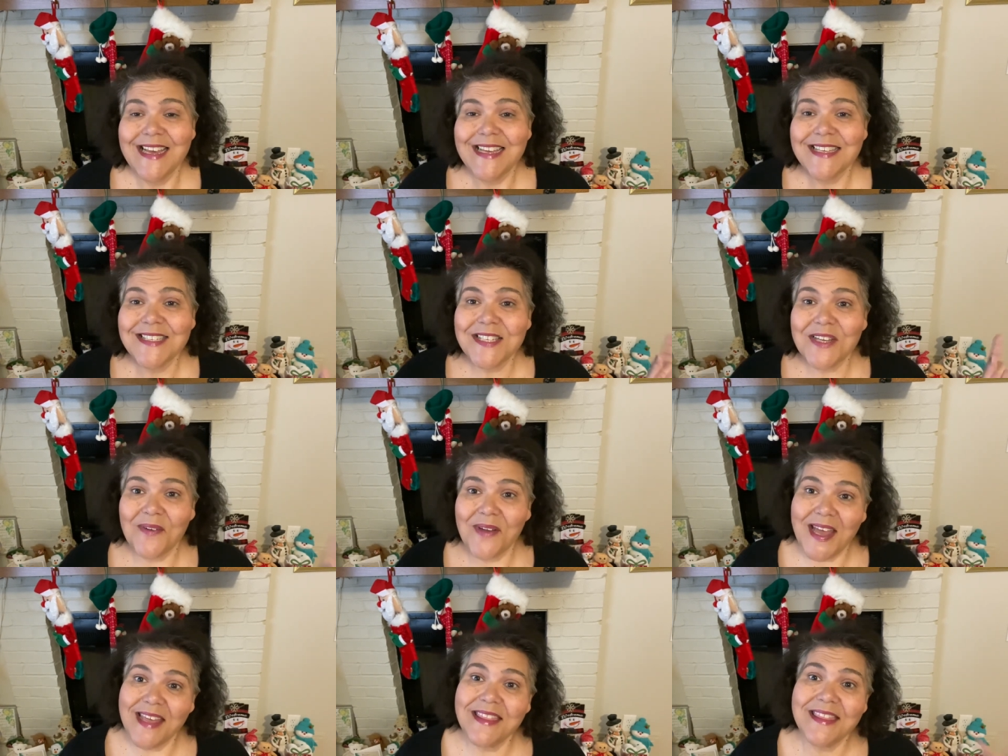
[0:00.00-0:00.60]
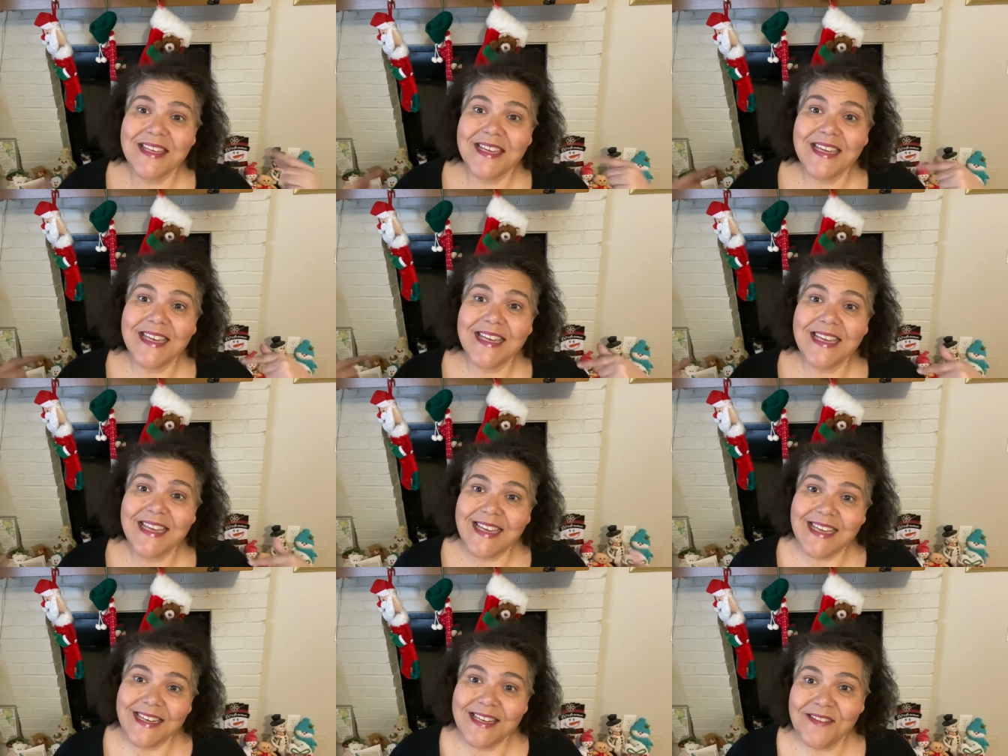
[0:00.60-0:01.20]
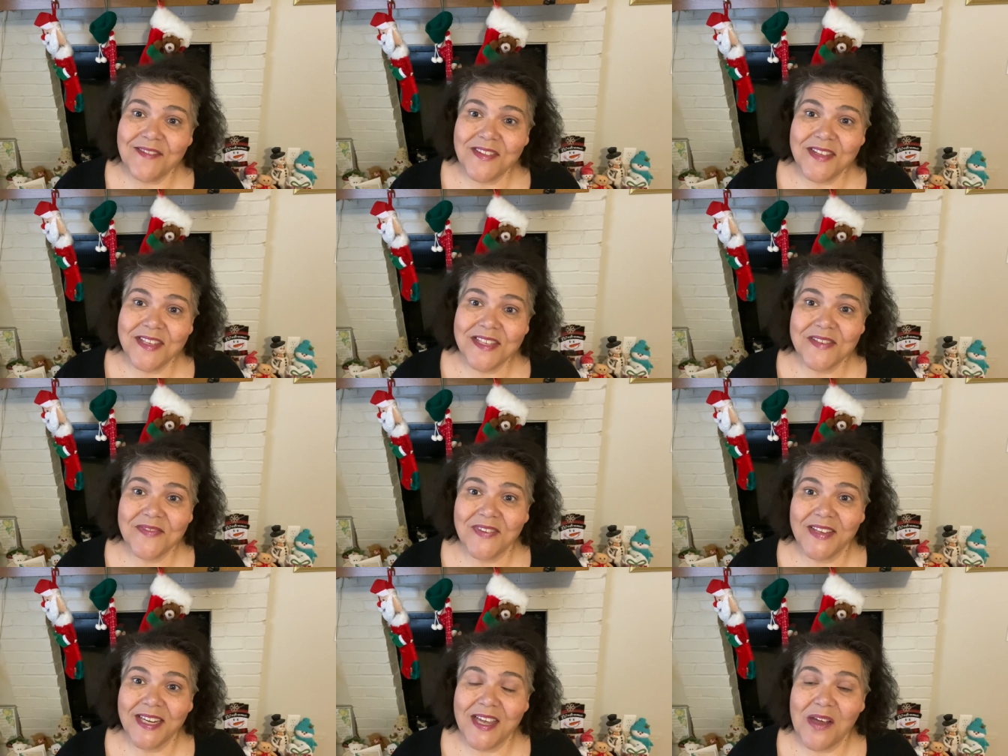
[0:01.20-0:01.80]
So at the end of
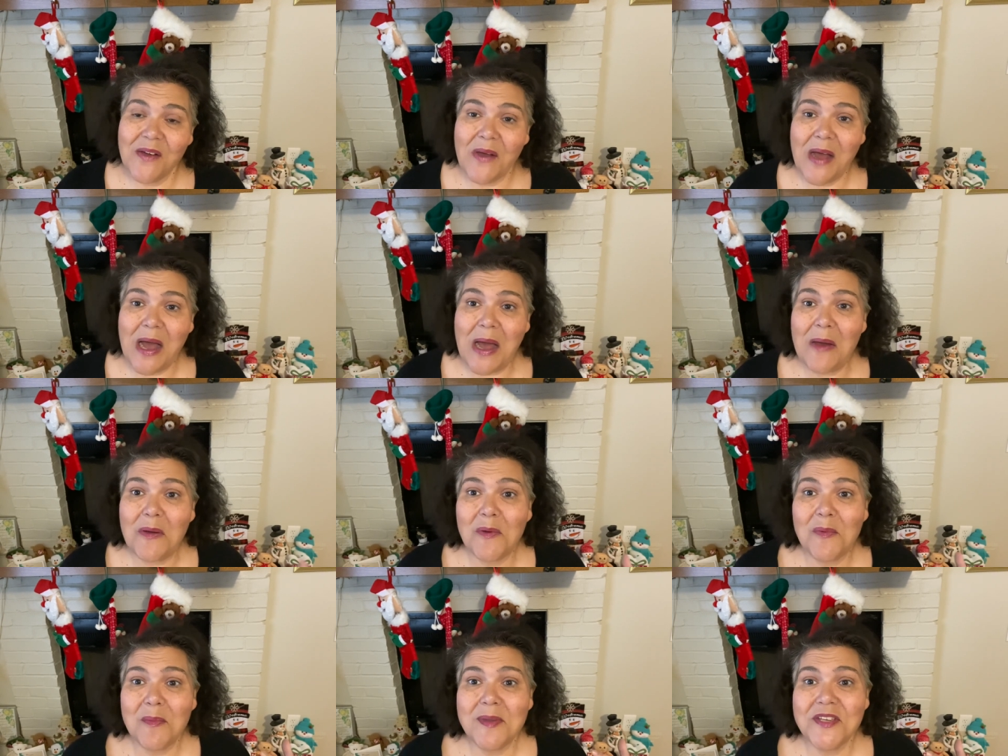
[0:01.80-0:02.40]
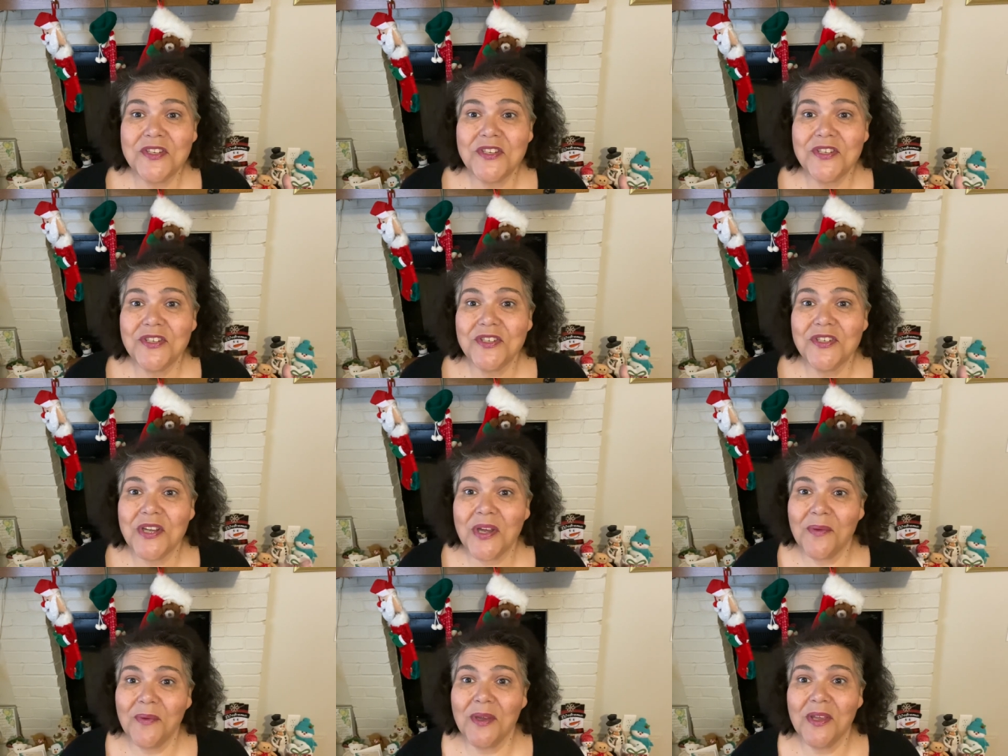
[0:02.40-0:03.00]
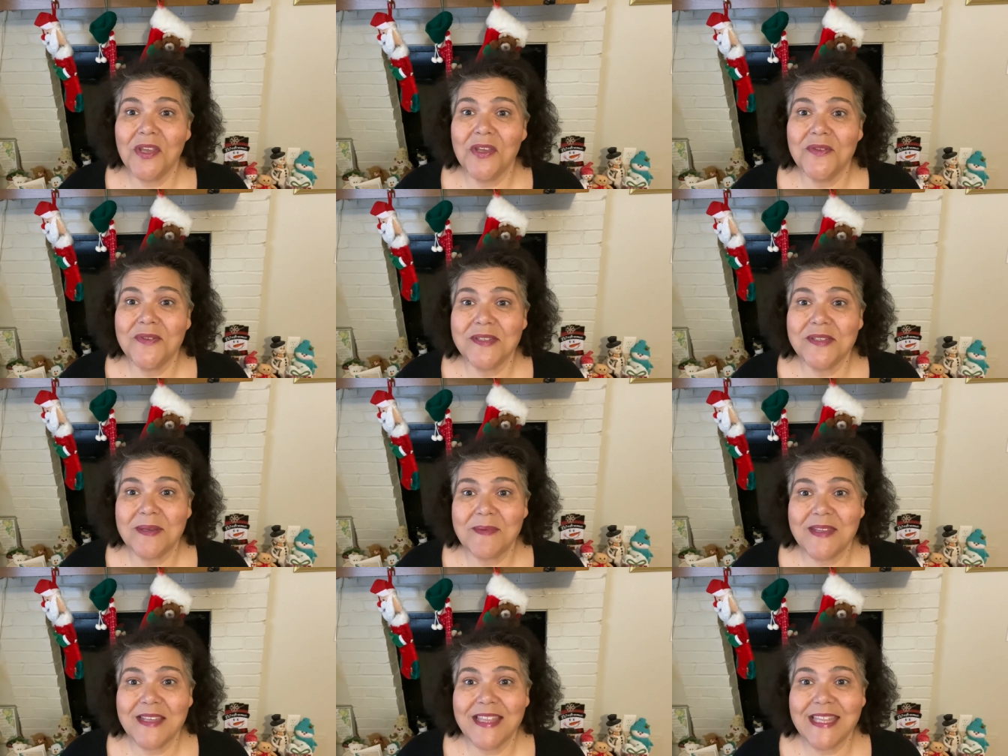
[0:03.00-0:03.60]
this video, I will be showing you
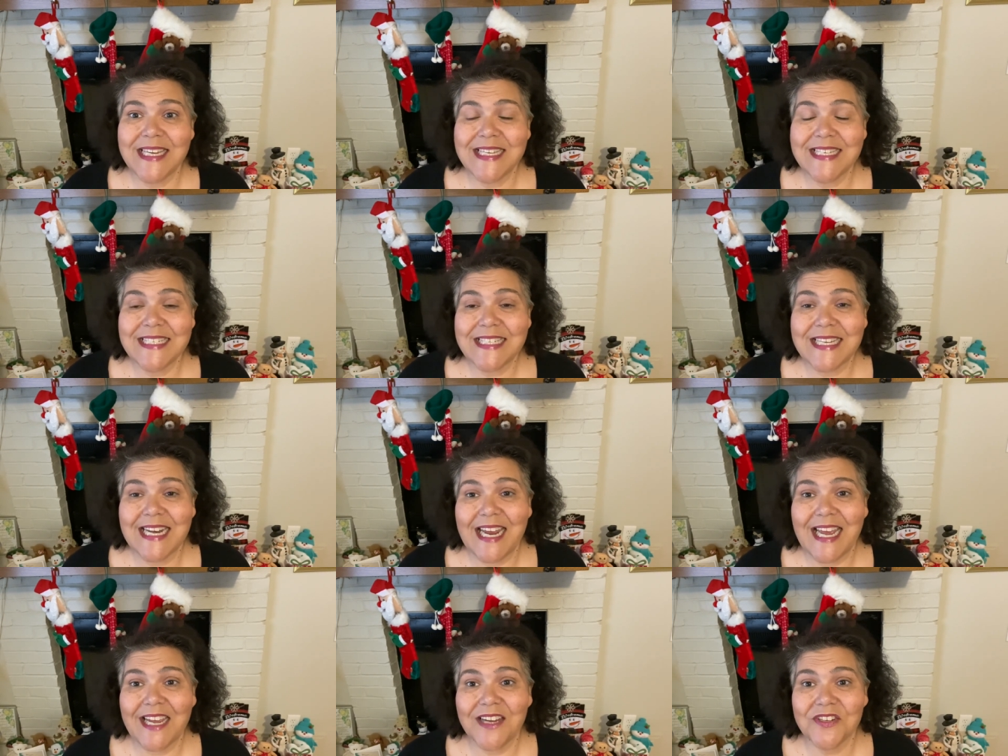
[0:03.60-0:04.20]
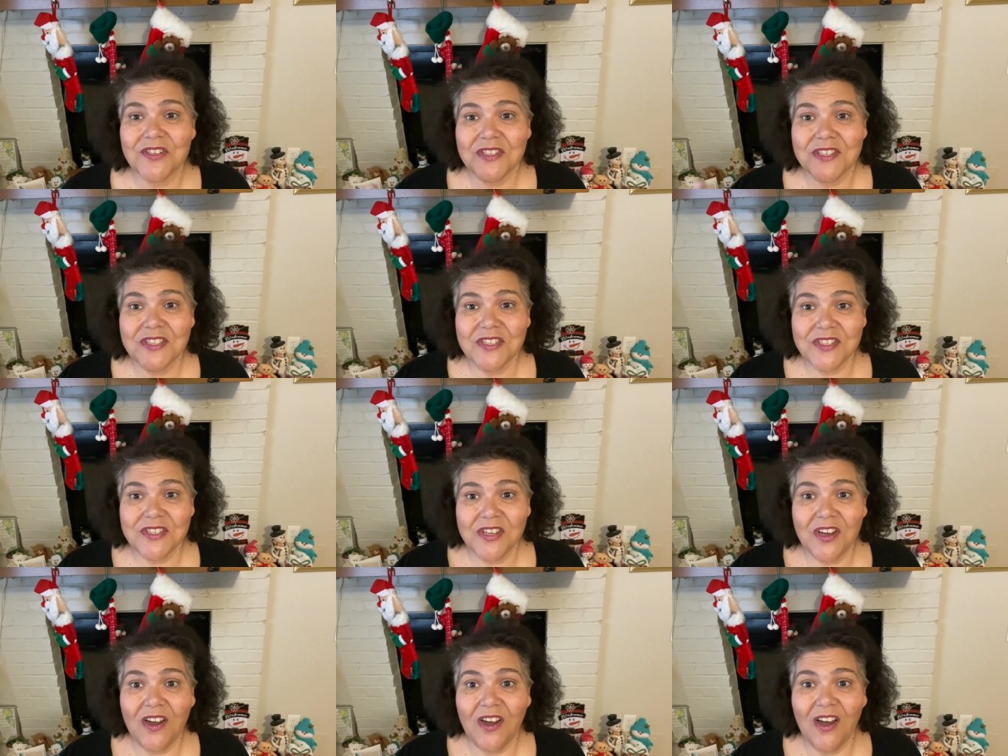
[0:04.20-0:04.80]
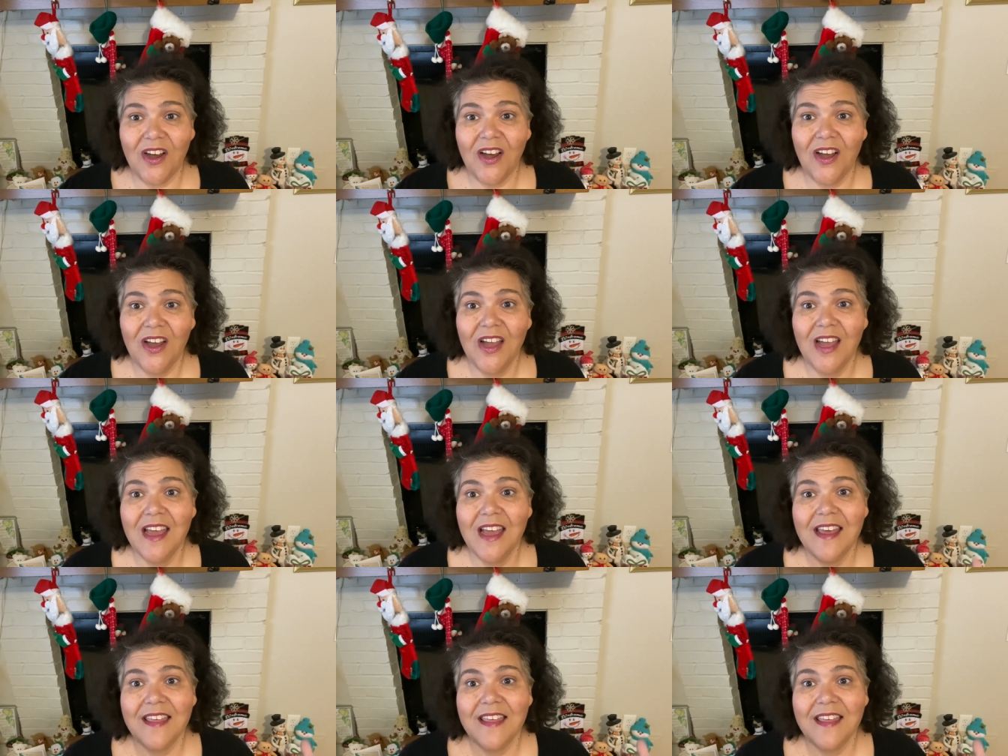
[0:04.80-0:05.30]
some of the things that I actually saw